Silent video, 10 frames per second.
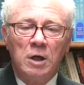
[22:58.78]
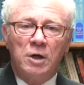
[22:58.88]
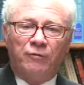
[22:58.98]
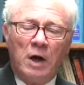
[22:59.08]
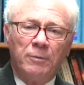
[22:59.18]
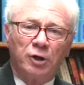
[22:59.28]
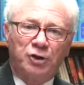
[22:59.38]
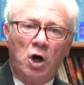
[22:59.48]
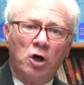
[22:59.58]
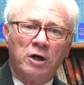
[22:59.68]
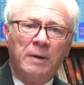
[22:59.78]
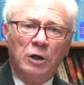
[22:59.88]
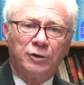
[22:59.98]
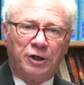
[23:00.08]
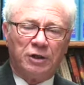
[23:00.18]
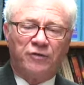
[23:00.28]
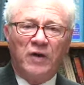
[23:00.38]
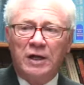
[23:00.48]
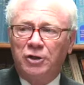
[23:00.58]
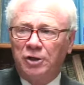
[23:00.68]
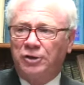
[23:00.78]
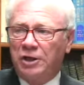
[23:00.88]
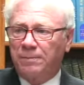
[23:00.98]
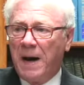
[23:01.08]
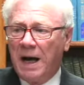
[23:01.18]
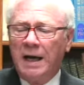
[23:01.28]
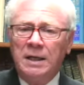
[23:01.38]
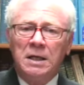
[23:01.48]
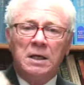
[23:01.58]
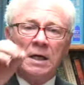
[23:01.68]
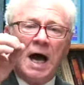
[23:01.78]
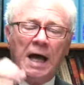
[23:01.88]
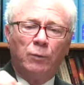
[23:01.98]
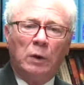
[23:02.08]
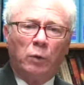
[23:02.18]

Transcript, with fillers: from the Song of Moses Vengeance is mine, I will